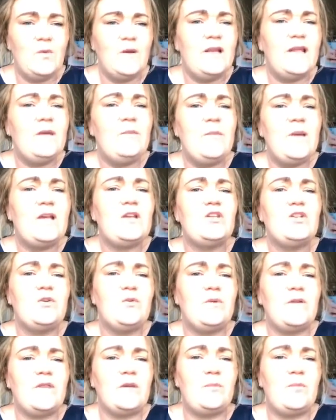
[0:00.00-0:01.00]
Will he make
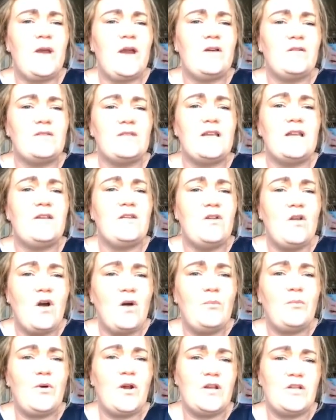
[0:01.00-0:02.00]
sure that parents are
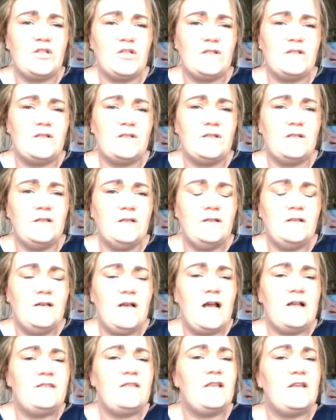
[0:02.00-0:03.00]
not pressured
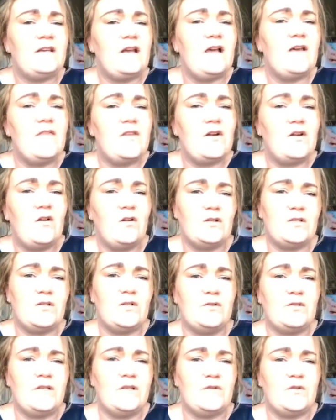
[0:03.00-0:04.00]
and that other
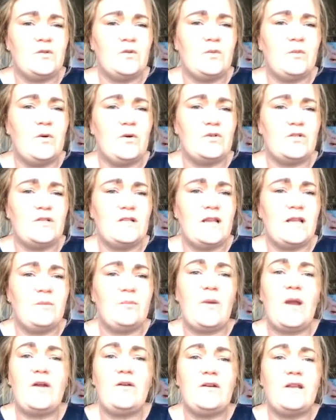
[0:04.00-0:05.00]
alternatives to abortion,
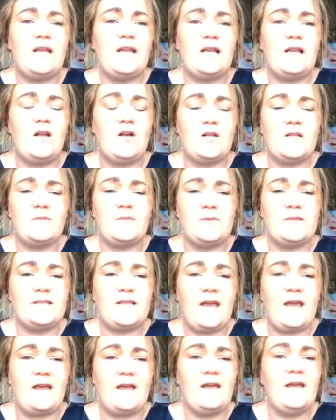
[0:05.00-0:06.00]
like perinatal hospice
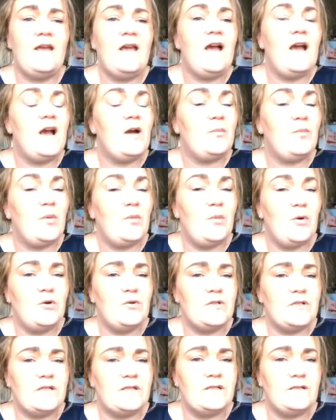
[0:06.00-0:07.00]
care, are
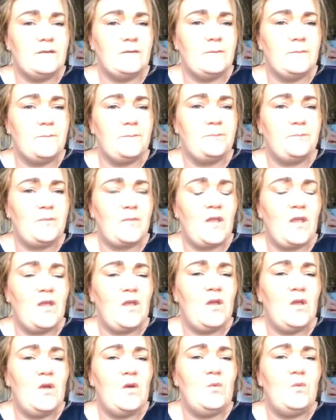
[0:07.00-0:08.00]
promoted?
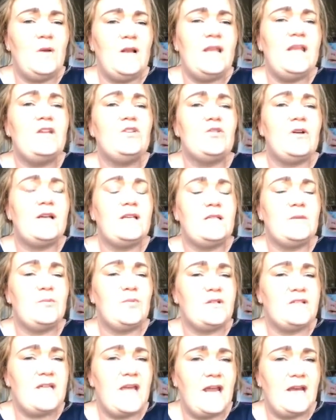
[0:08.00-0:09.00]
Will he try to
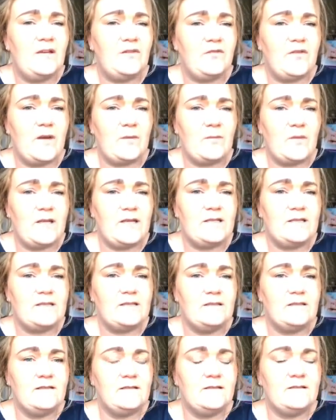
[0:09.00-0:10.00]
protect
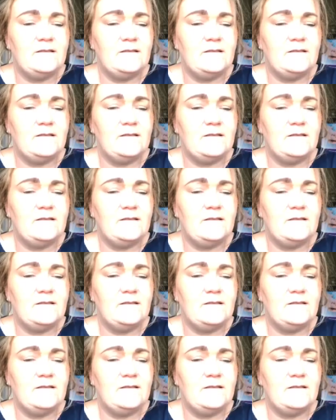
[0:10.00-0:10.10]
families?